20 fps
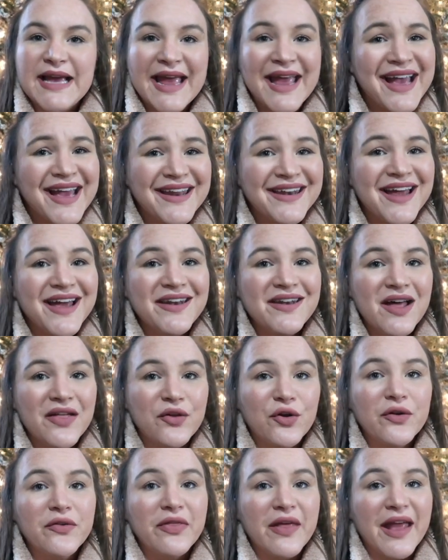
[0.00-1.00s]
And
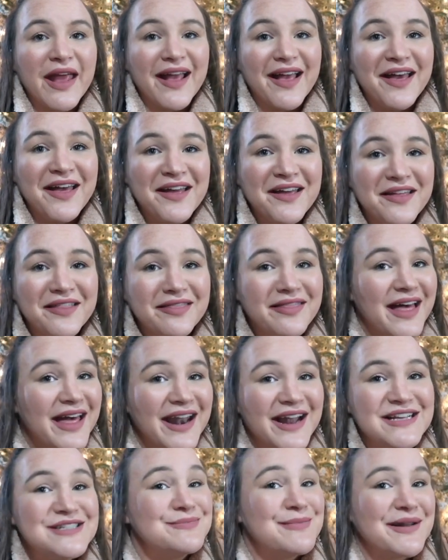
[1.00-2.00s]
another thing
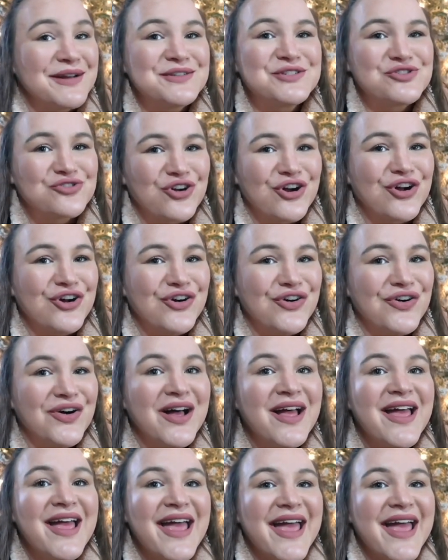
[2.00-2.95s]
that has been a struggle